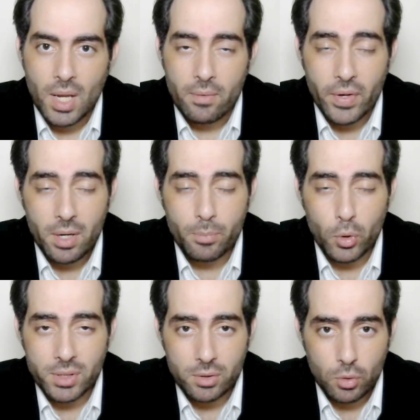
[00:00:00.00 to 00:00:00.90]
Very
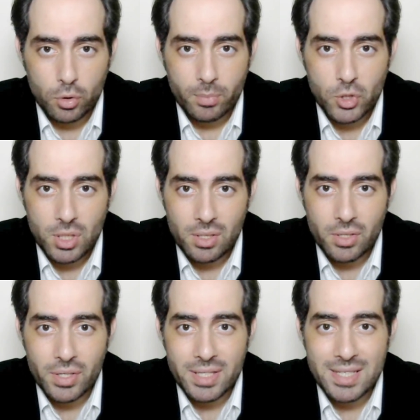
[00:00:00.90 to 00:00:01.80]
important note, machine
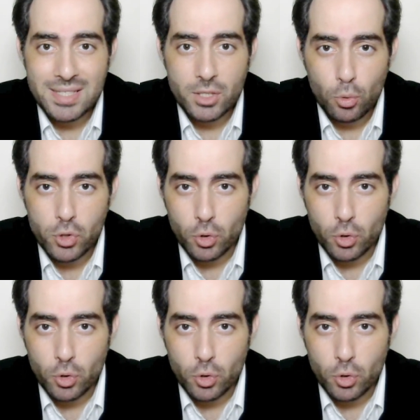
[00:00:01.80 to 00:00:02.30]
learning is used